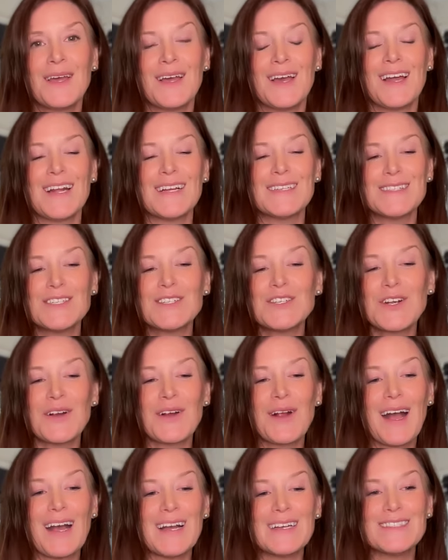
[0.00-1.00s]
And I said to
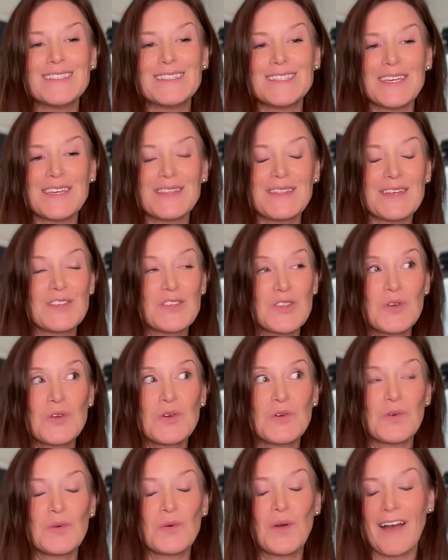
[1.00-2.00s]
her, I see that
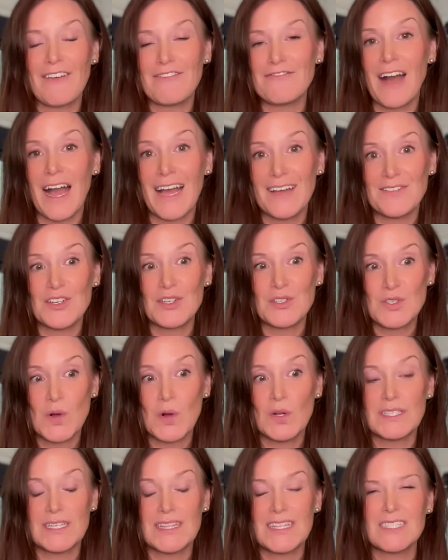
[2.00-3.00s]
you at 5 years
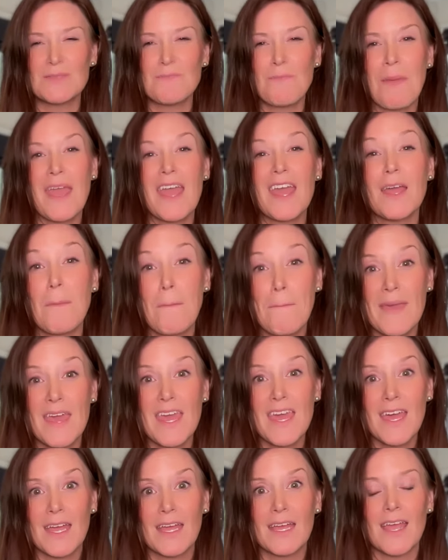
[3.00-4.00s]
old and this big
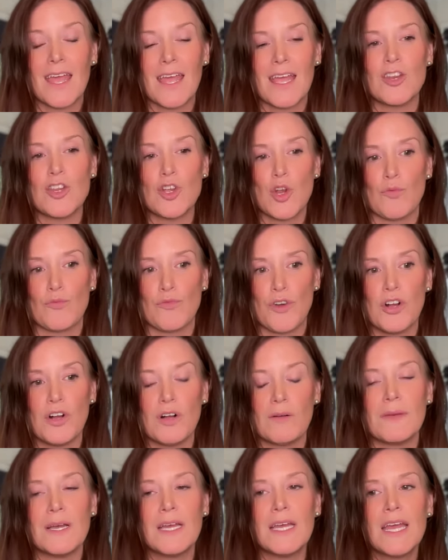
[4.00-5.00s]
being in your
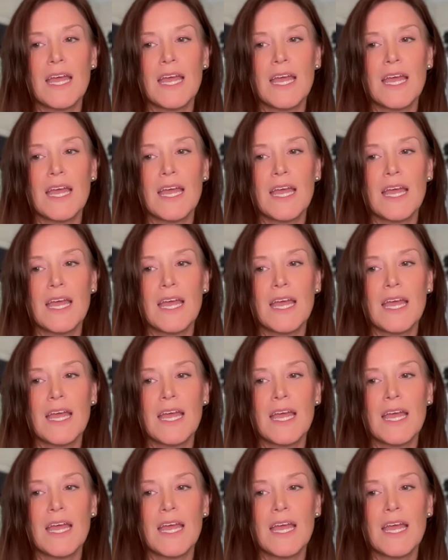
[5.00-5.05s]
room